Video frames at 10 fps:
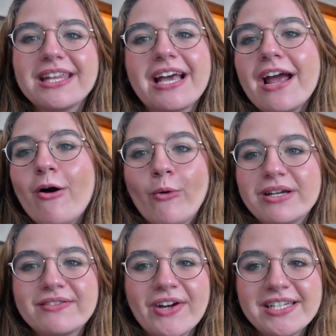like, I
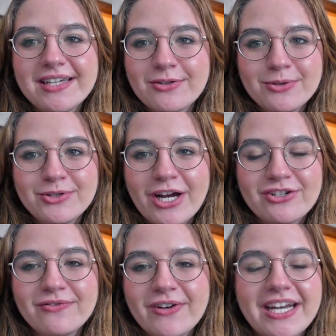always find sexual
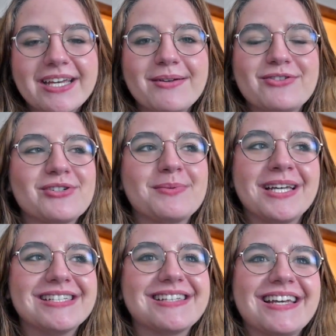attraction funny just
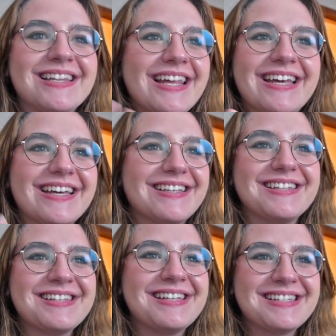because it, like,
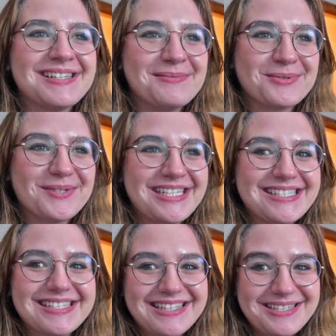seems really
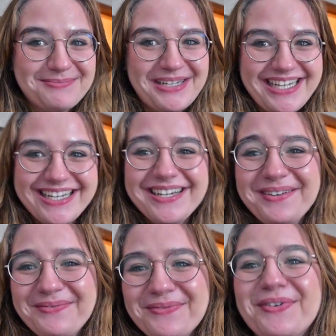silly to me.
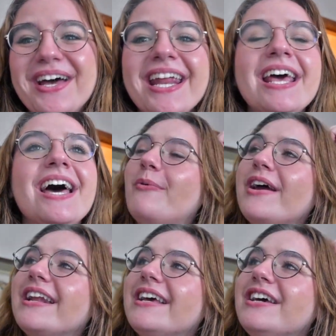but
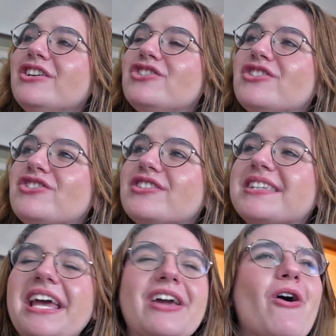she's
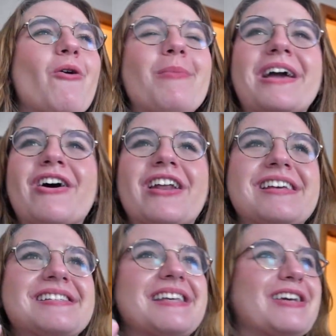just like, oh my god,
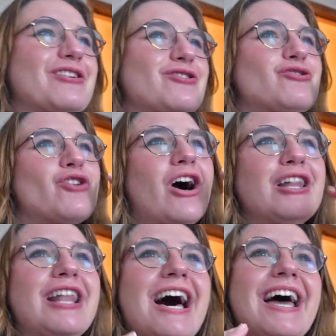his, like,
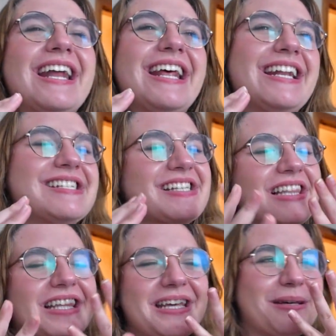jawline and his
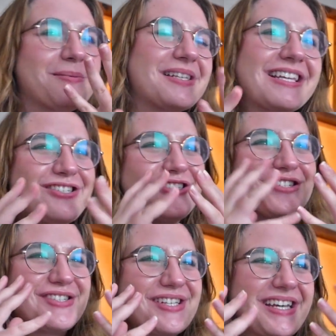lips. Like, she's
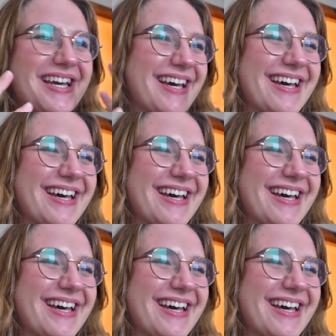just like,